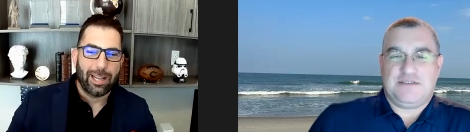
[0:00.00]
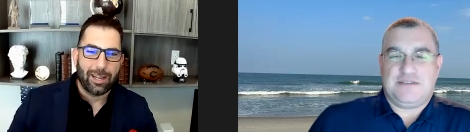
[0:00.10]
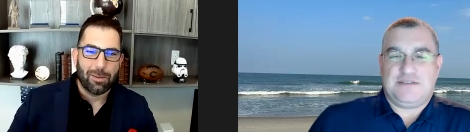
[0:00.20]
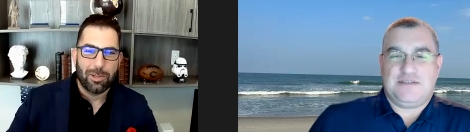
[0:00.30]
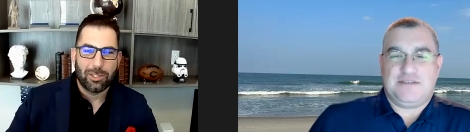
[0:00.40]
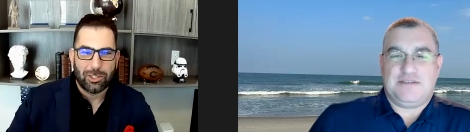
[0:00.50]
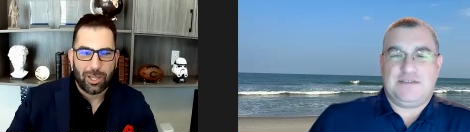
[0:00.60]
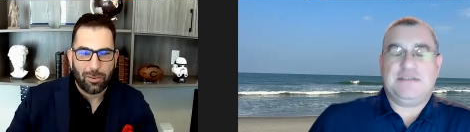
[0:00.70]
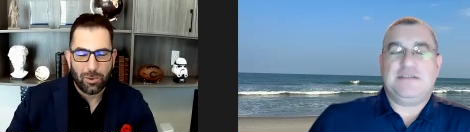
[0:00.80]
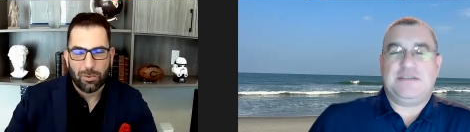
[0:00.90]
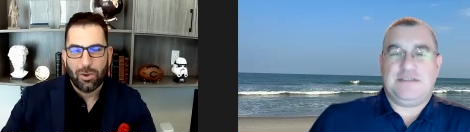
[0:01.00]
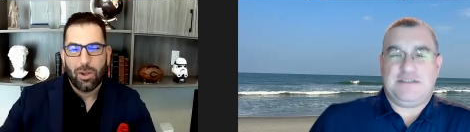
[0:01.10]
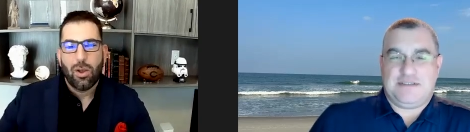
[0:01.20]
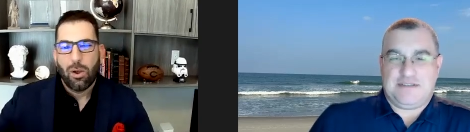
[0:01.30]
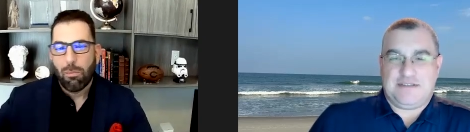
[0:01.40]
Speaker 1: to get a commission check. We were
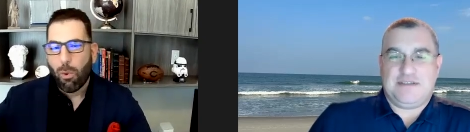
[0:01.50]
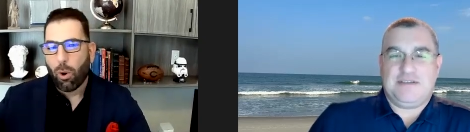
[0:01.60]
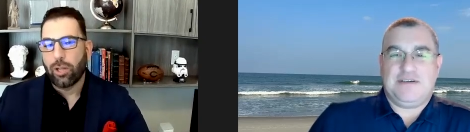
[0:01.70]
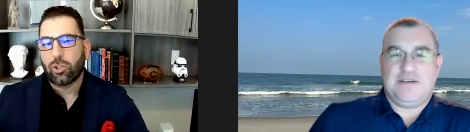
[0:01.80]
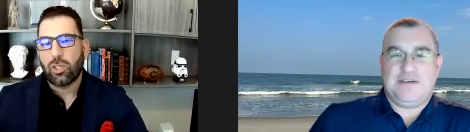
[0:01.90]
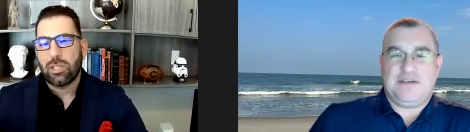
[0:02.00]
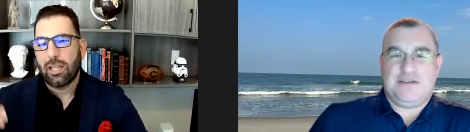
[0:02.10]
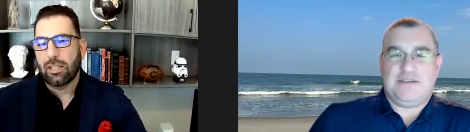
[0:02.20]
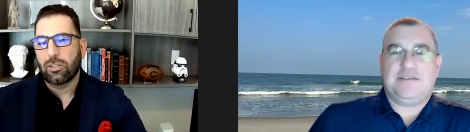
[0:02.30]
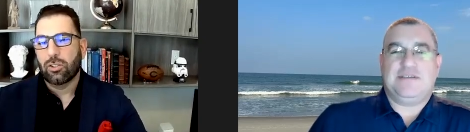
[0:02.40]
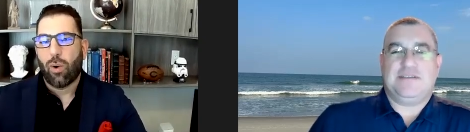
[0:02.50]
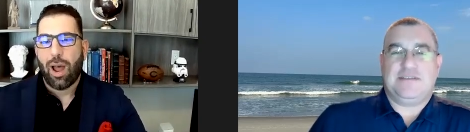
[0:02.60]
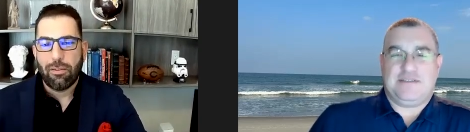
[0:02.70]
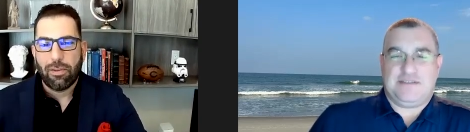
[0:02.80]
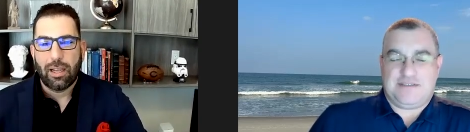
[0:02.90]
more interested in
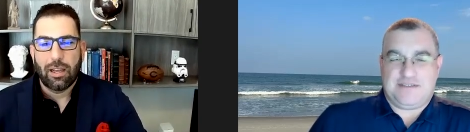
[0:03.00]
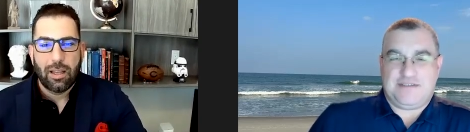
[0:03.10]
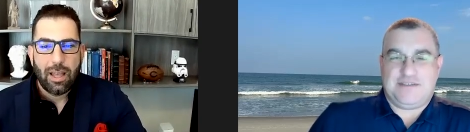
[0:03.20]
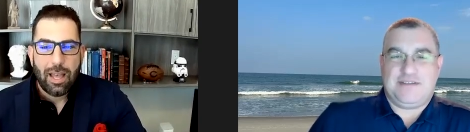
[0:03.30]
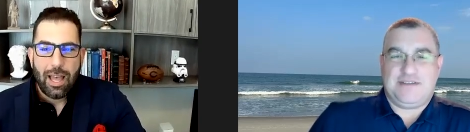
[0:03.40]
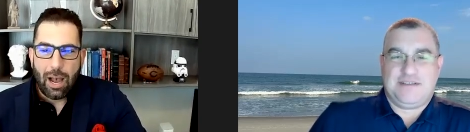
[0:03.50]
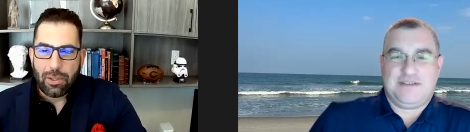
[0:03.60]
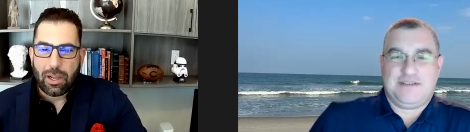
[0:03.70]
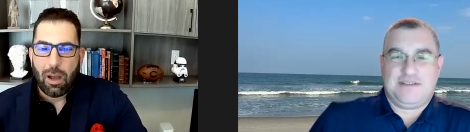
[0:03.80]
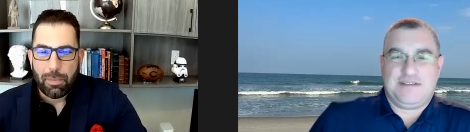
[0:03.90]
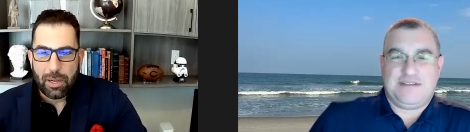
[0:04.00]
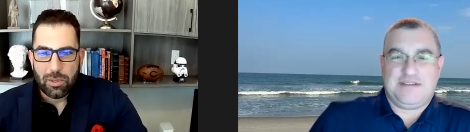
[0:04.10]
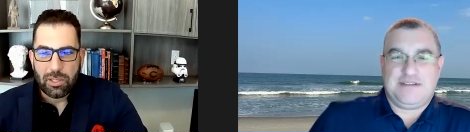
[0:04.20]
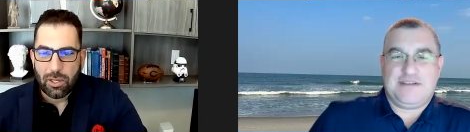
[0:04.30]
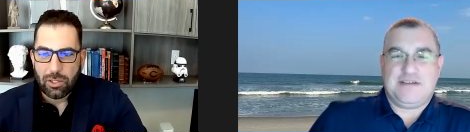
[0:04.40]
driving how the company
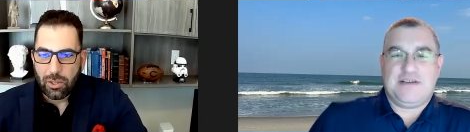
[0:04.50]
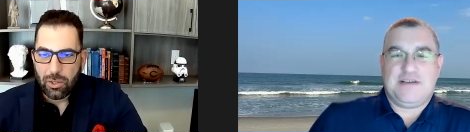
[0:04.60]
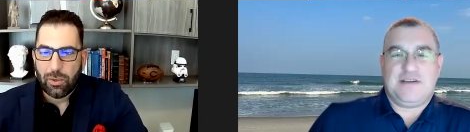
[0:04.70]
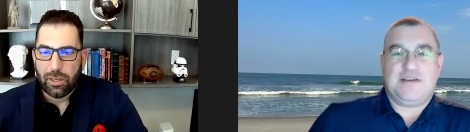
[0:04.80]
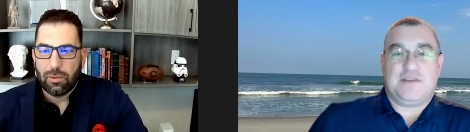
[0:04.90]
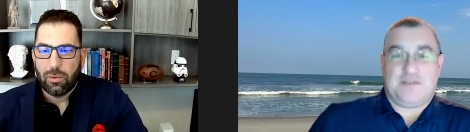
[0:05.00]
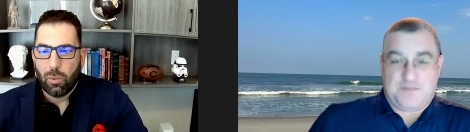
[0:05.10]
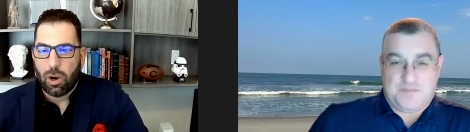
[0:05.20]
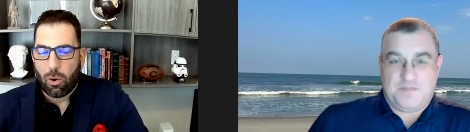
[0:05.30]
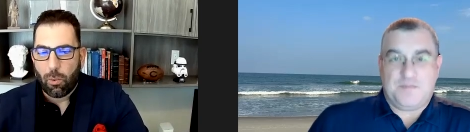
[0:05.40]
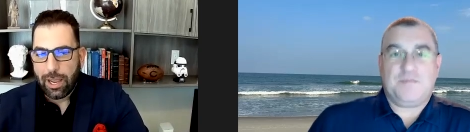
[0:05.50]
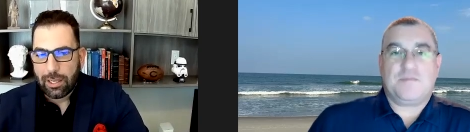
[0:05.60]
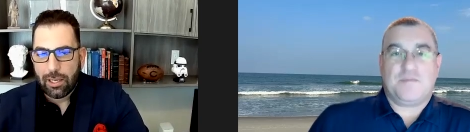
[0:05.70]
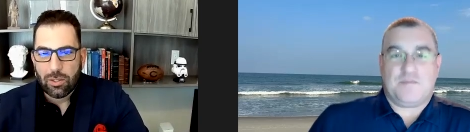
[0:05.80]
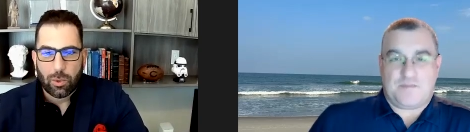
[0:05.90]
was going to do and where our
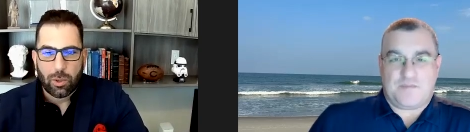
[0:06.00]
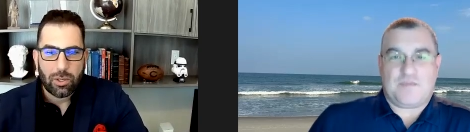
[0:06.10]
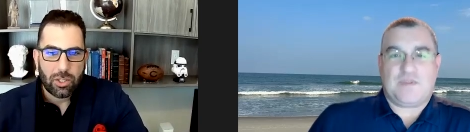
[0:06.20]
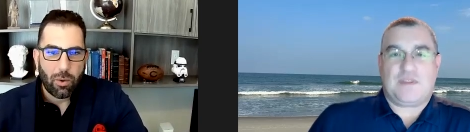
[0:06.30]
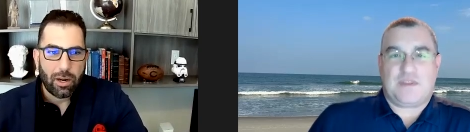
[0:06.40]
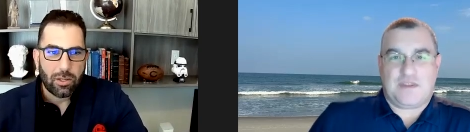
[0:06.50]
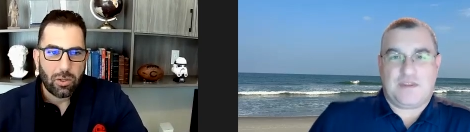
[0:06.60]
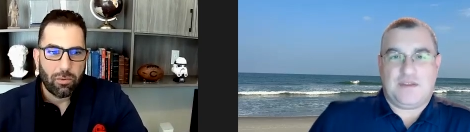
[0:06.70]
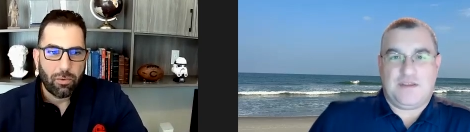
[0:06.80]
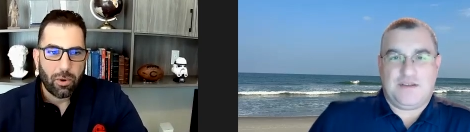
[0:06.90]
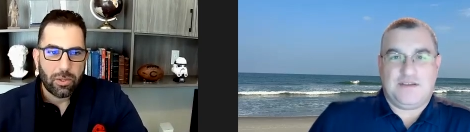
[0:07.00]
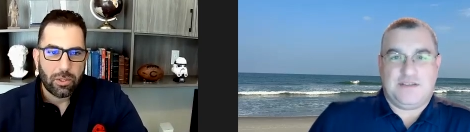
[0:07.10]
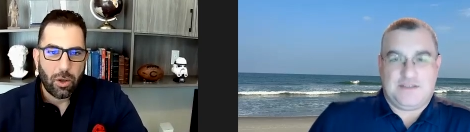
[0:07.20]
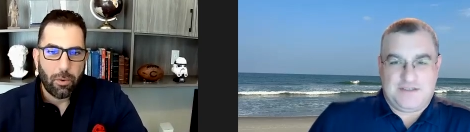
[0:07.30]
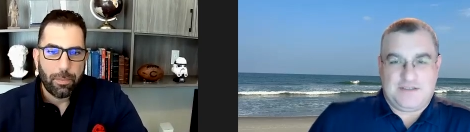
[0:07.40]
rankings were, so on and so forth.
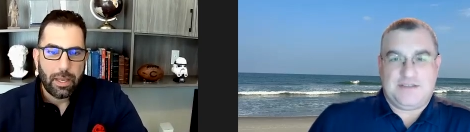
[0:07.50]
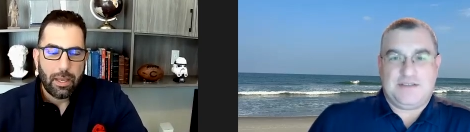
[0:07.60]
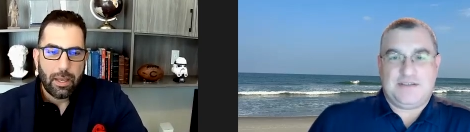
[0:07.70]
So,